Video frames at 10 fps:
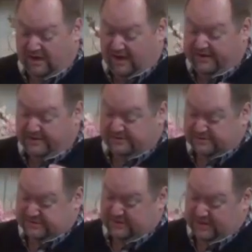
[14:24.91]

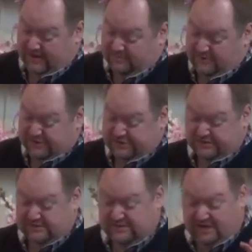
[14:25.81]
honors,
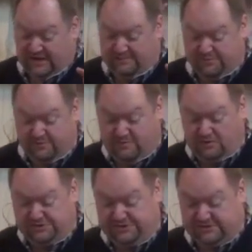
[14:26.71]
admissions, and
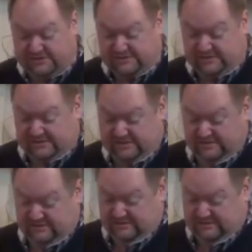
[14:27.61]
promotions.